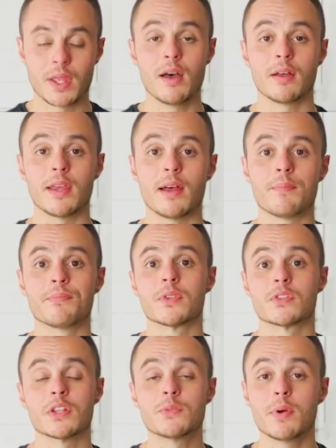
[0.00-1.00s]
Hell yeah.
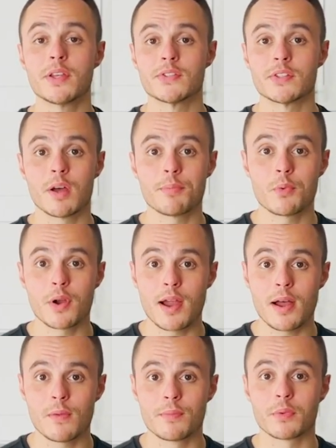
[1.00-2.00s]
So let's bust the
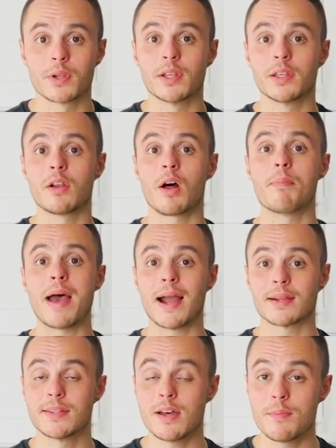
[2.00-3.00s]
Tupperware out. We're going to get it all
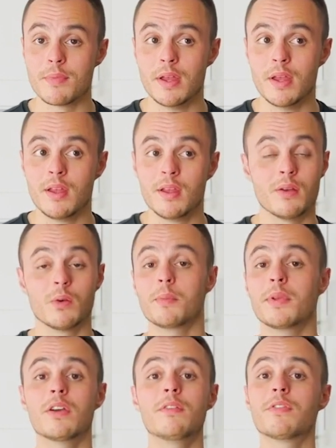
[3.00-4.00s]
packed up. We're
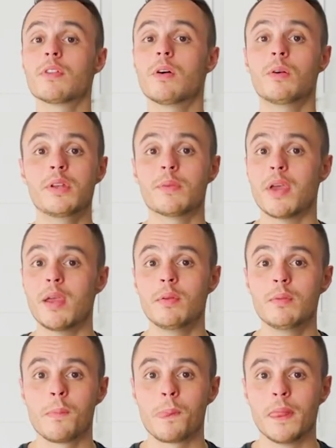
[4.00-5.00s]
going to be good for the whole week,
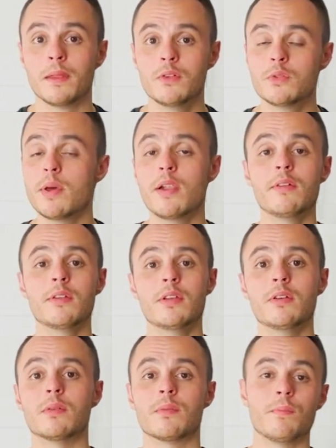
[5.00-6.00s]
baby. Who's better than
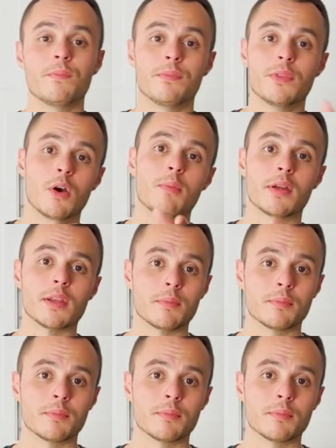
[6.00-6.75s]
you? Nobody.